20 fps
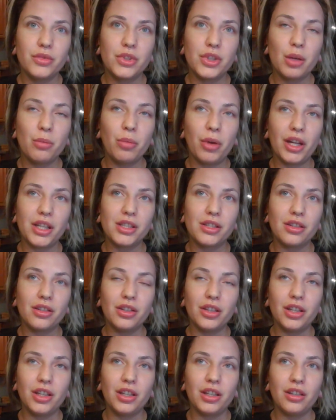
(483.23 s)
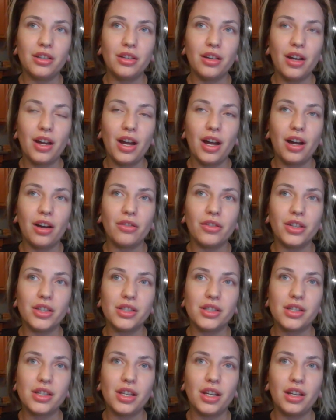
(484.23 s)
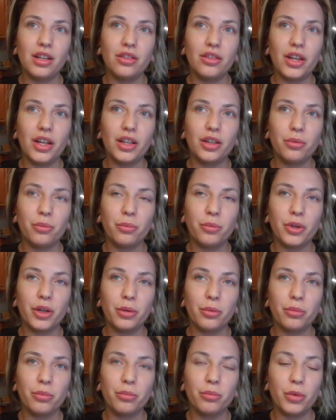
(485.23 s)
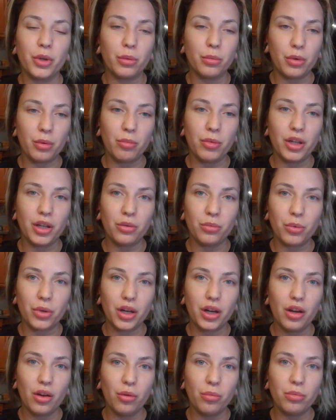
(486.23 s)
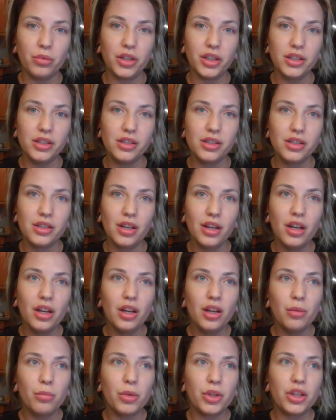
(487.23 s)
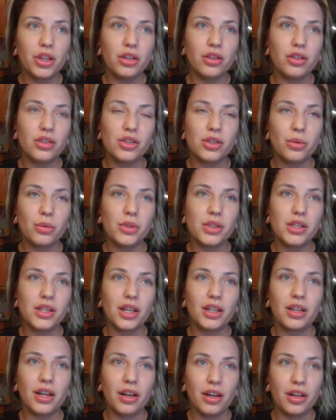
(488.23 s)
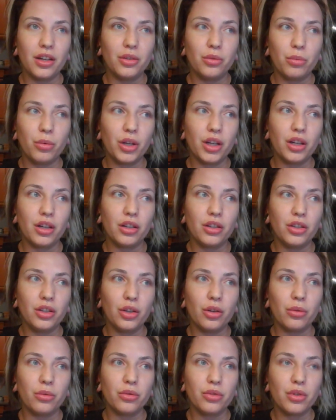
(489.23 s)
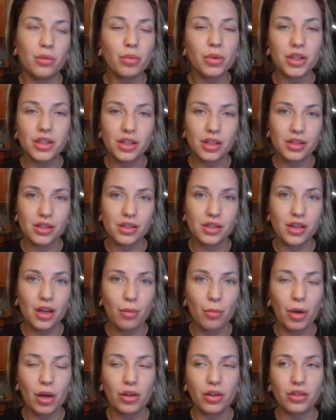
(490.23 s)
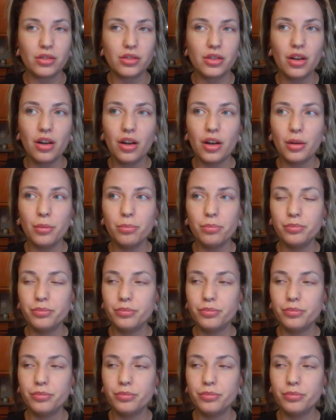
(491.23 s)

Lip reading: to basically have us think like we're women and we're helpless. But then there's always like that end where, you know, the princesses come out on top,